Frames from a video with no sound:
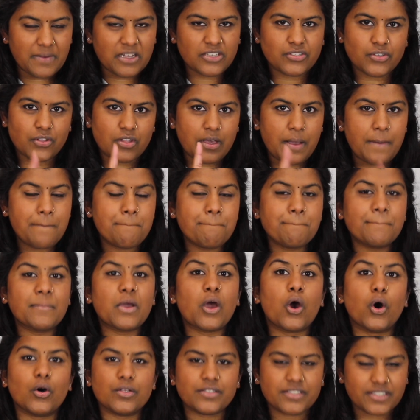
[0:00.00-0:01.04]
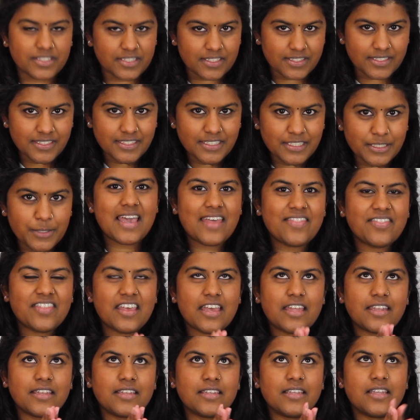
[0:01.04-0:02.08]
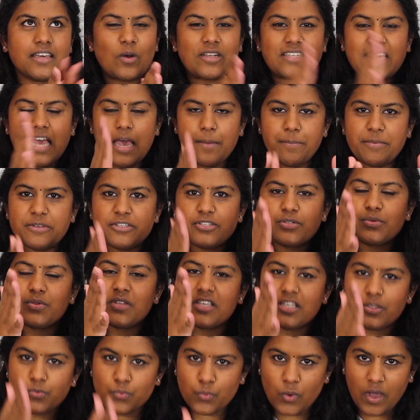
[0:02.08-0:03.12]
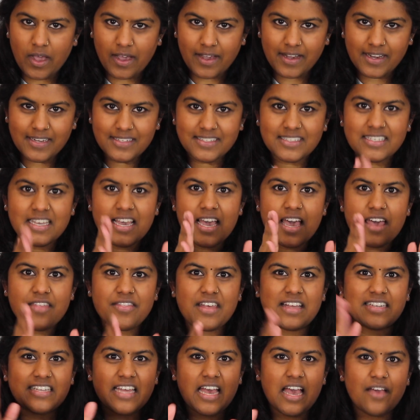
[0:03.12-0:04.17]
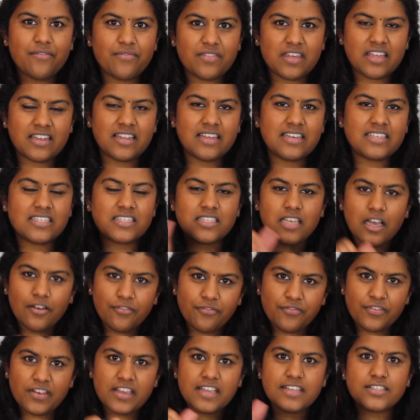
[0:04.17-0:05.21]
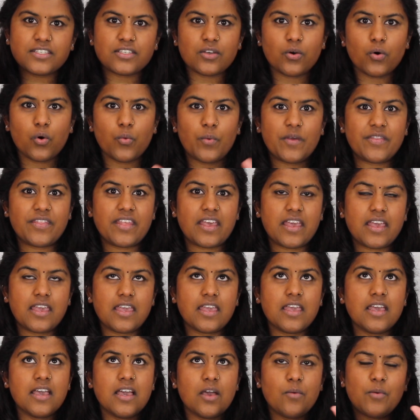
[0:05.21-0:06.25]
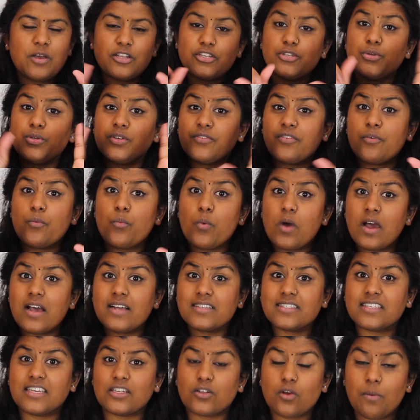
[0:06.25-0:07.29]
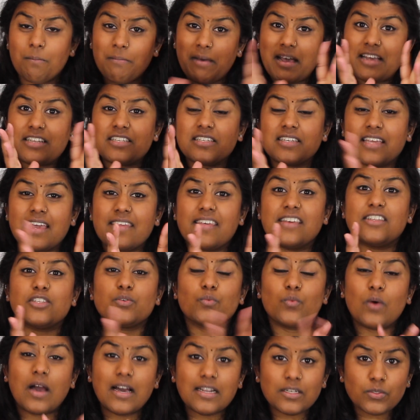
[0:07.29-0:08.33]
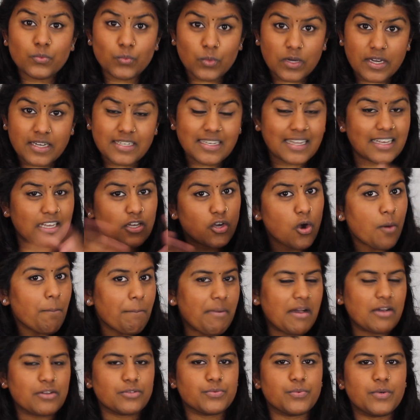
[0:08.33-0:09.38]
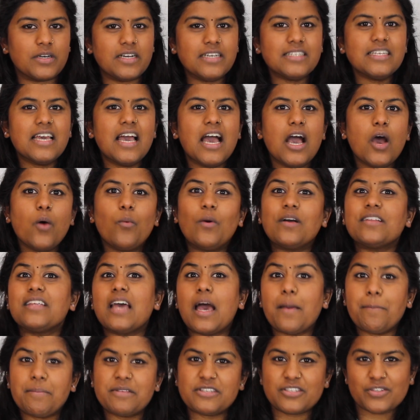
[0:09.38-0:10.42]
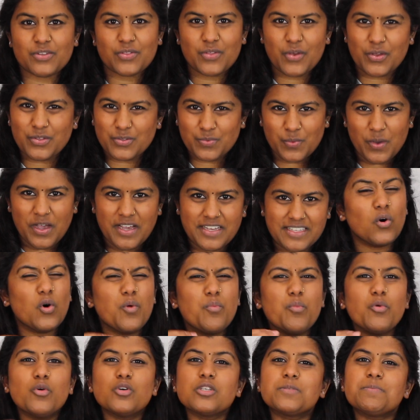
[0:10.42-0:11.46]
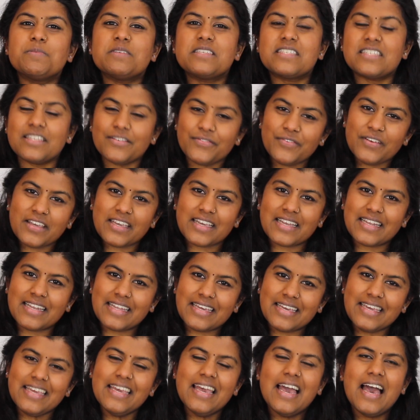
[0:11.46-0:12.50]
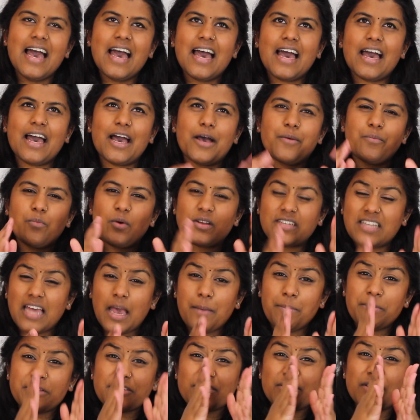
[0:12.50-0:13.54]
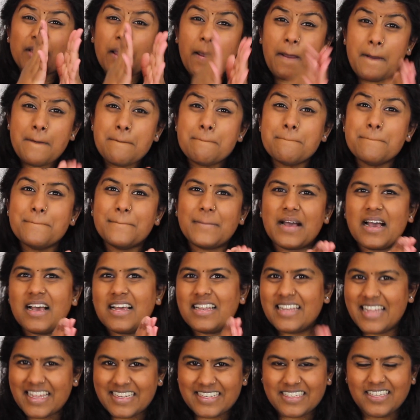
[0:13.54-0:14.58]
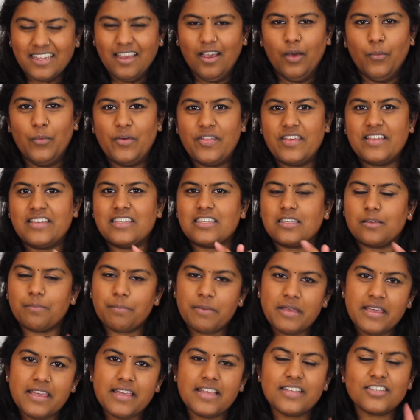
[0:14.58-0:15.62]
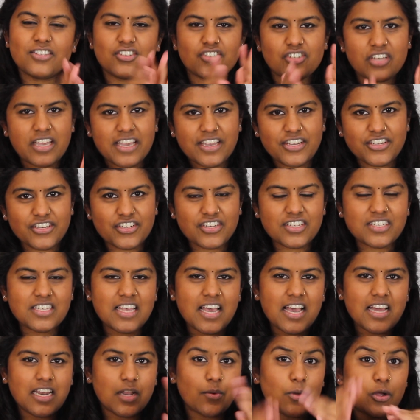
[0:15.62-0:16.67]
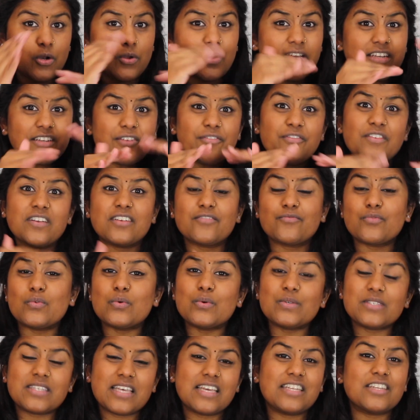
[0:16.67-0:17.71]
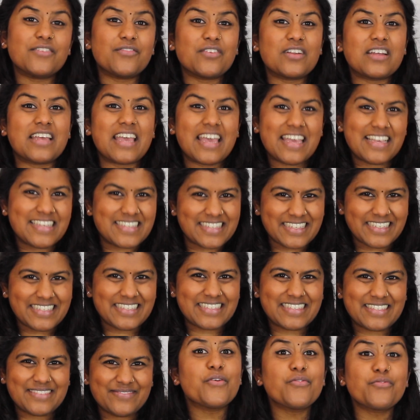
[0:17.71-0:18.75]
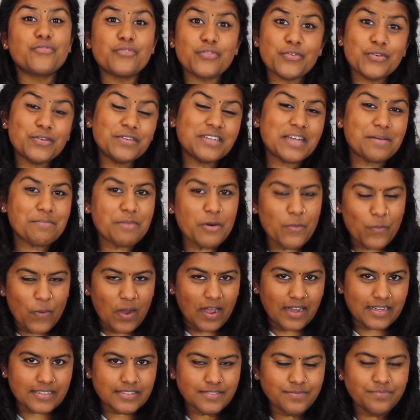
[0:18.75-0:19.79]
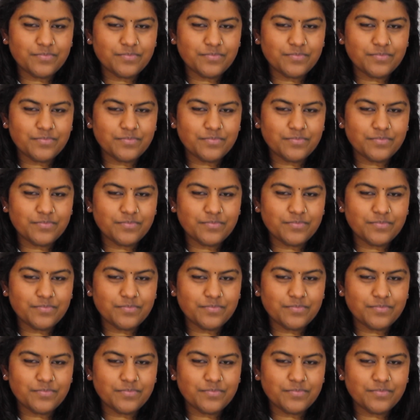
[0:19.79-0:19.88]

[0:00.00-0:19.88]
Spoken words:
so the consonant, and then what happens to these words that have then a suffix, or when two different words get combined together into one word, like a compound word, what happens to those words? Or more specifically, what happens to the letter, whether it disappears, changes. And we're going to look at different rules here in different cases. So rule number one,